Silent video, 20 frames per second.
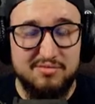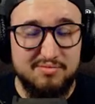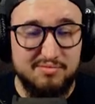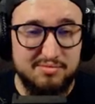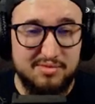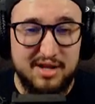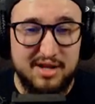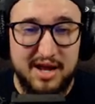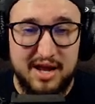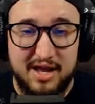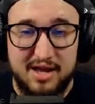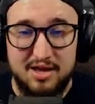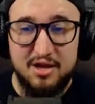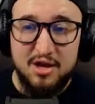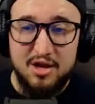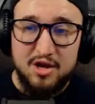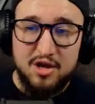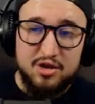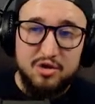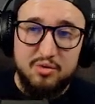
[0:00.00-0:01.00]
day,
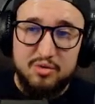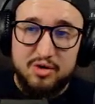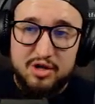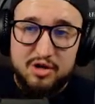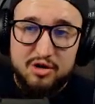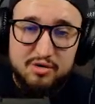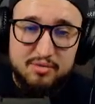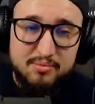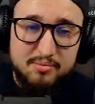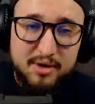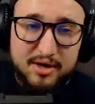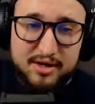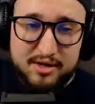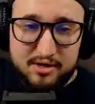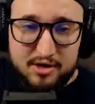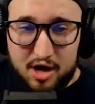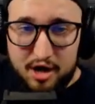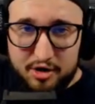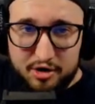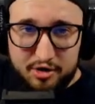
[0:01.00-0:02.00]
you would hear my
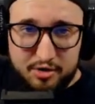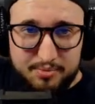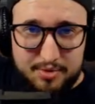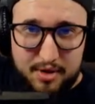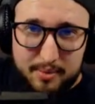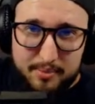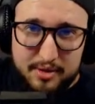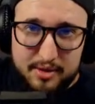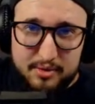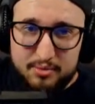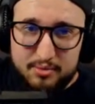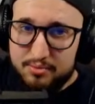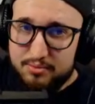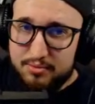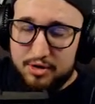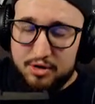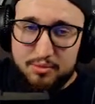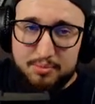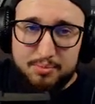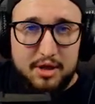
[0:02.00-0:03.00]
daughter probably,
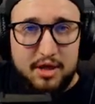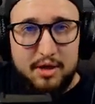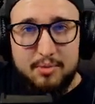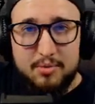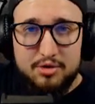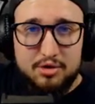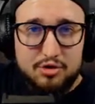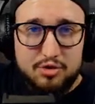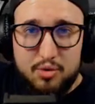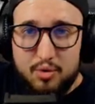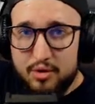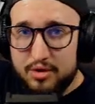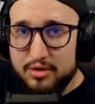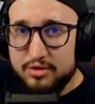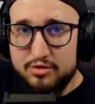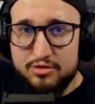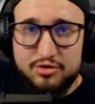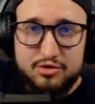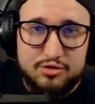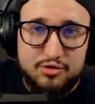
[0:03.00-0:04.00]
playing with her toys or
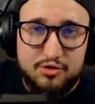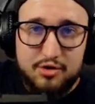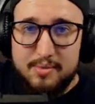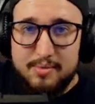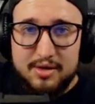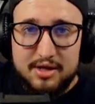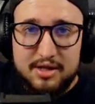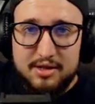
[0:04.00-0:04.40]
screaming in the